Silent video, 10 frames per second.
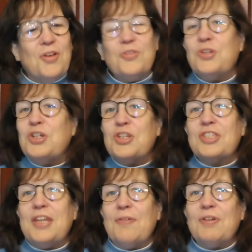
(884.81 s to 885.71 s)
So you just
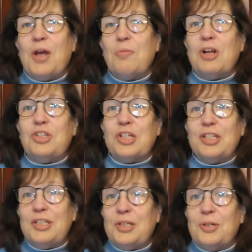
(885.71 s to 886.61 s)
never know what you can
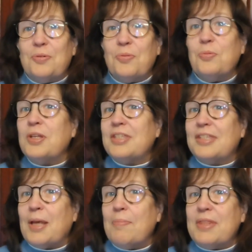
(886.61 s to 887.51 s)
do with
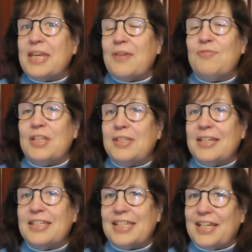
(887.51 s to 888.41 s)
some of the
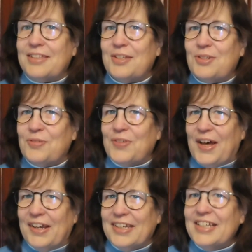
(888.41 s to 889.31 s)
vintage things that you
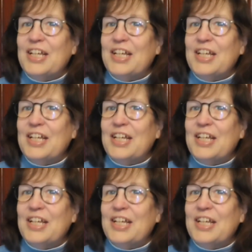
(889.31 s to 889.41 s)
find.